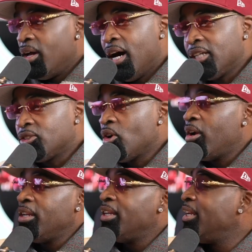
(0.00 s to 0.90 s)
I
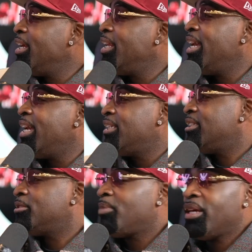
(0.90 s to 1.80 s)
started in L.A. at
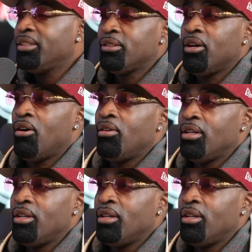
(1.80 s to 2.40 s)
this place called